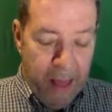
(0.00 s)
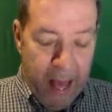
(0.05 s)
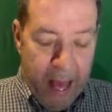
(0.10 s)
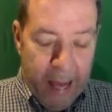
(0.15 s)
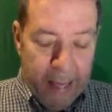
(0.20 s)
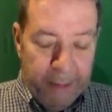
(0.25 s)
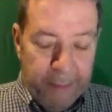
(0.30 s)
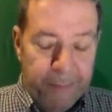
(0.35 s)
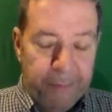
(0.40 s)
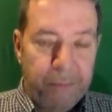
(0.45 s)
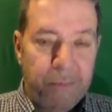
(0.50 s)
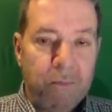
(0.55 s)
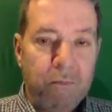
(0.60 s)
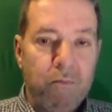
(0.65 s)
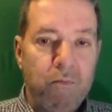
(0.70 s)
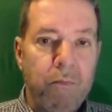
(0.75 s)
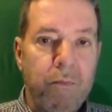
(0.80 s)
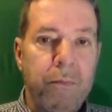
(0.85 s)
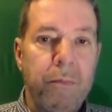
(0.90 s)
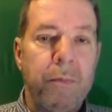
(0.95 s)
me that.
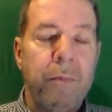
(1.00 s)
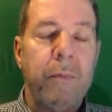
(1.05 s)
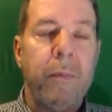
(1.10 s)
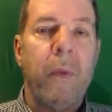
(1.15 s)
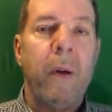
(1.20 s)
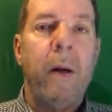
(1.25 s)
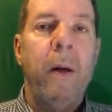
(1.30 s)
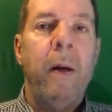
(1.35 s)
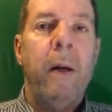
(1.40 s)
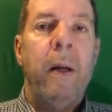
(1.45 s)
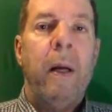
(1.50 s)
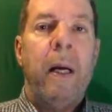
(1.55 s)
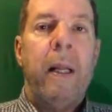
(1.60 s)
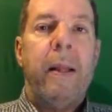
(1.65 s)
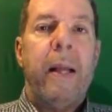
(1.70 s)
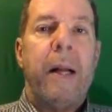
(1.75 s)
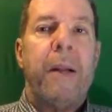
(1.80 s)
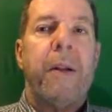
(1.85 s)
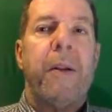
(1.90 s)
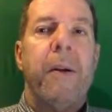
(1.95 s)

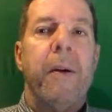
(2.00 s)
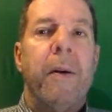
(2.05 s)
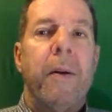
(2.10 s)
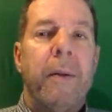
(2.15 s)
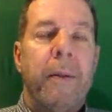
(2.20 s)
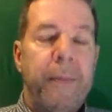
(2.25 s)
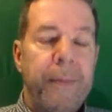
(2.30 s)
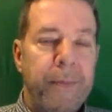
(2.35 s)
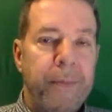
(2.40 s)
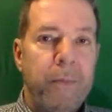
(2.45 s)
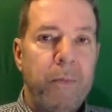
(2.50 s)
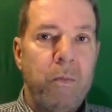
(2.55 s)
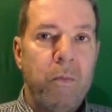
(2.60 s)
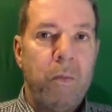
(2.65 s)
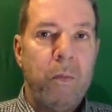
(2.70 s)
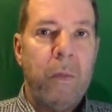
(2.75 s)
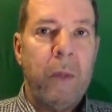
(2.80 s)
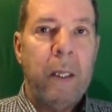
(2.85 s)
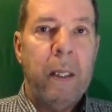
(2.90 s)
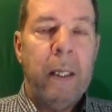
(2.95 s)
That still
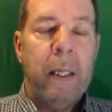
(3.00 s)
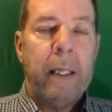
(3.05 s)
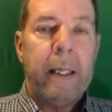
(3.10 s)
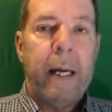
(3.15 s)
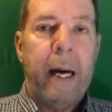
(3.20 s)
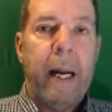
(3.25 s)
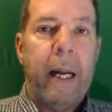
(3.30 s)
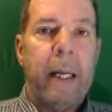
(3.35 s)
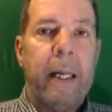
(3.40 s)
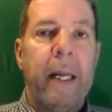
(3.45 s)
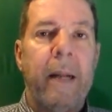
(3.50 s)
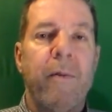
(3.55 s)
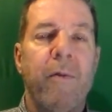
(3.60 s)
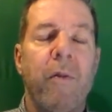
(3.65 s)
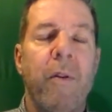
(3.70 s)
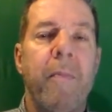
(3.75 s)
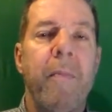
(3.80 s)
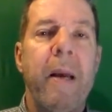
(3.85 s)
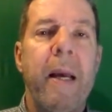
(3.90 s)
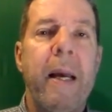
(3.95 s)
kind of lived
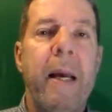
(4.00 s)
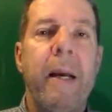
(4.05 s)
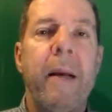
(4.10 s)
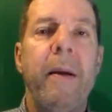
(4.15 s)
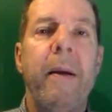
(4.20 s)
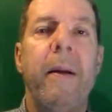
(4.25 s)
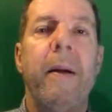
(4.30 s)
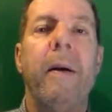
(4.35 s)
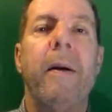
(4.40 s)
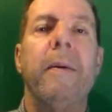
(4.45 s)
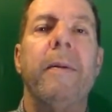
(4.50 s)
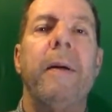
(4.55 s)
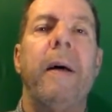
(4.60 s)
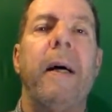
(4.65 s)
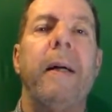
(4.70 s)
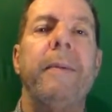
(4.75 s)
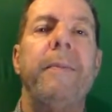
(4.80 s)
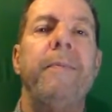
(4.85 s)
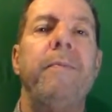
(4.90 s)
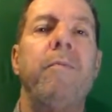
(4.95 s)
with me. You know,
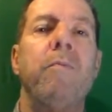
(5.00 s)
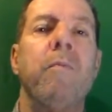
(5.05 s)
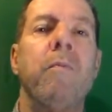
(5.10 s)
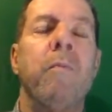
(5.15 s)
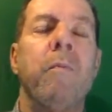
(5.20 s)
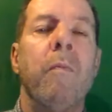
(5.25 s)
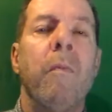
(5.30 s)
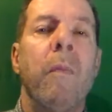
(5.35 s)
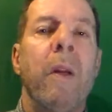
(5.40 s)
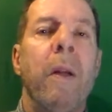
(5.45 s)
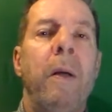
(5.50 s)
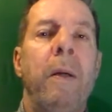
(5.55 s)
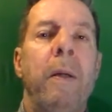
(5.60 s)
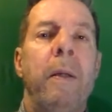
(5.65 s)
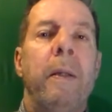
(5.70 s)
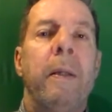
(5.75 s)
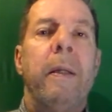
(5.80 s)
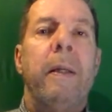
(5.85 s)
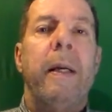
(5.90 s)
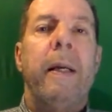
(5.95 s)
I
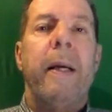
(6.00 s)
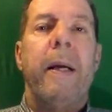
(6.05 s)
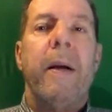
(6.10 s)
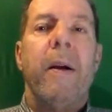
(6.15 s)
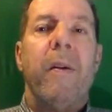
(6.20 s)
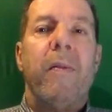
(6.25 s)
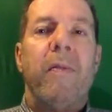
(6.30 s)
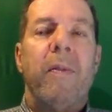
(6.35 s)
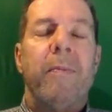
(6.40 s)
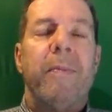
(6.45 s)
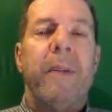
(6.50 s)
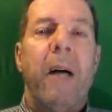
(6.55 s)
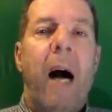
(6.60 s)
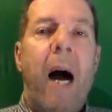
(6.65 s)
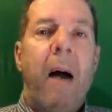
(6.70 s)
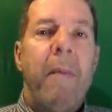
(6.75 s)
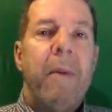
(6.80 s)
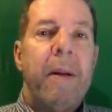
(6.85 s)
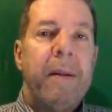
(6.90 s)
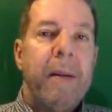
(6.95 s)
hear from
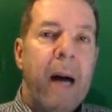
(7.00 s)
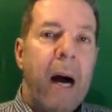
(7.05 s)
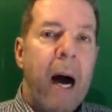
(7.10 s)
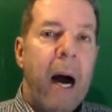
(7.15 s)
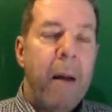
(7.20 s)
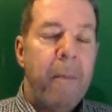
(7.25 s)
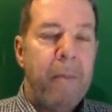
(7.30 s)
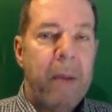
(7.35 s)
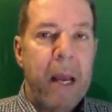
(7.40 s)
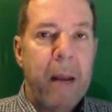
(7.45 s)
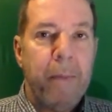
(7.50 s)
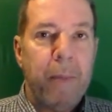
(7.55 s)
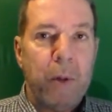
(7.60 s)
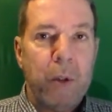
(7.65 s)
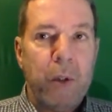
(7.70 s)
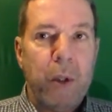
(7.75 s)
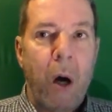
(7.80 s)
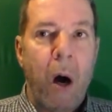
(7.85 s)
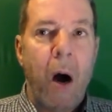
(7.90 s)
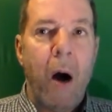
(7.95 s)
time to time people
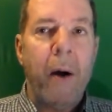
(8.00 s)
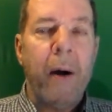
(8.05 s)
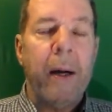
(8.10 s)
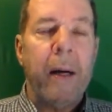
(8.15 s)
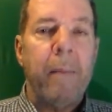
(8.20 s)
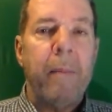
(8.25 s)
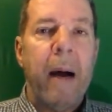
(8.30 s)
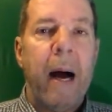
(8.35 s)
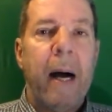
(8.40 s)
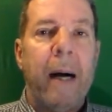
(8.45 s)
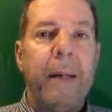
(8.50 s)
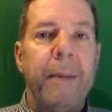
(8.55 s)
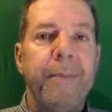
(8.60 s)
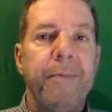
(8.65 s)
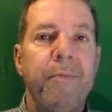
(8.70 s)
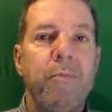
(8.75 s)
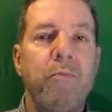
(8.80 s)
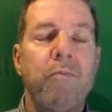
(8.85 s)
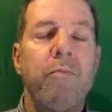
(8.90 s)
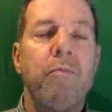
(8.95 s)
talking about
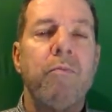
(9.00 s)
